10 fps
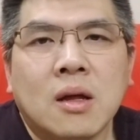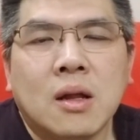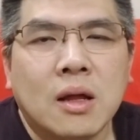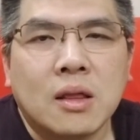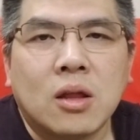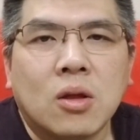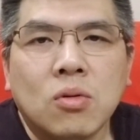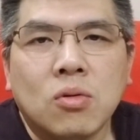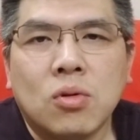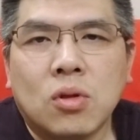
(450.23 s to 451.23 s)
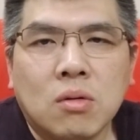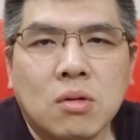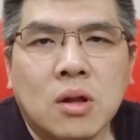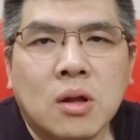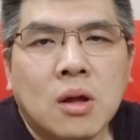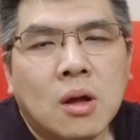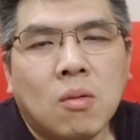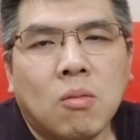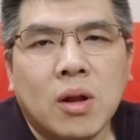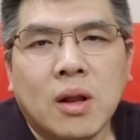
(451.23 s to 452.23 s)
like they don't do those,
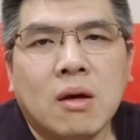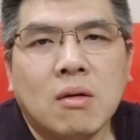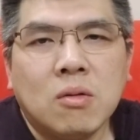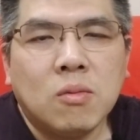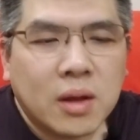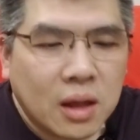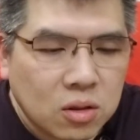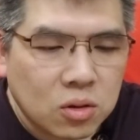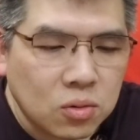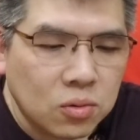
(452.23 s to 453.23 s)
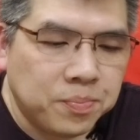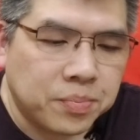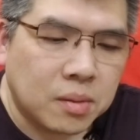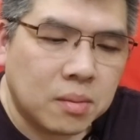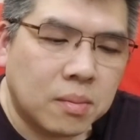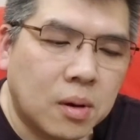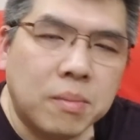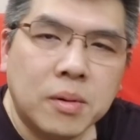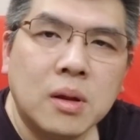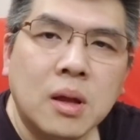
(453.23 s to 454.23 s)
what else we can do?
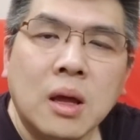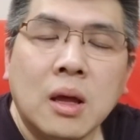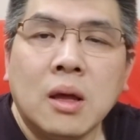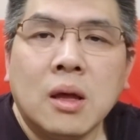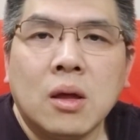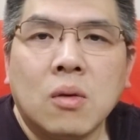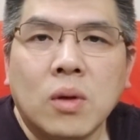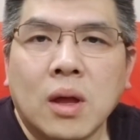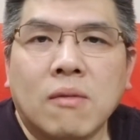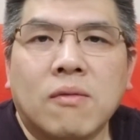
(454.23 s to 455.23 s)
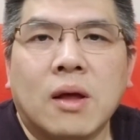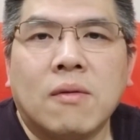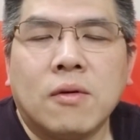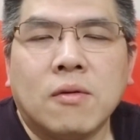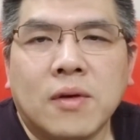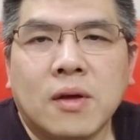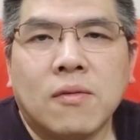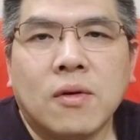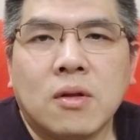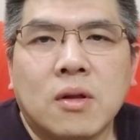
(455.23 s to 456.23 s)
Probably we have like few things.
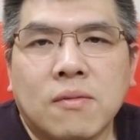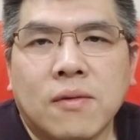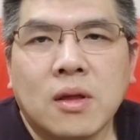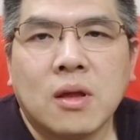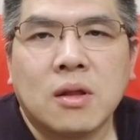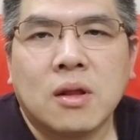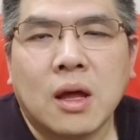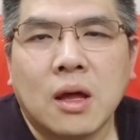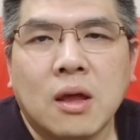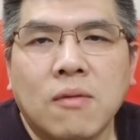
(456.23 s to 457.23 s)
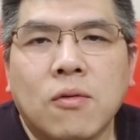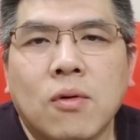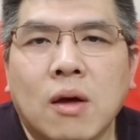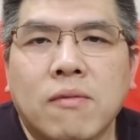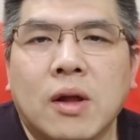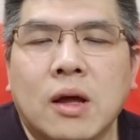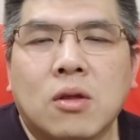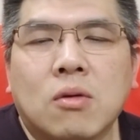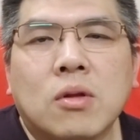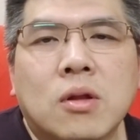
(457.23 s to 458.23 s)
First thing is like if you have like
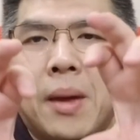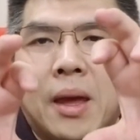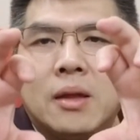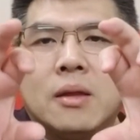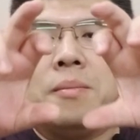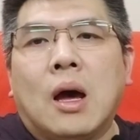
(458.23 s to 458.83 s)
those pink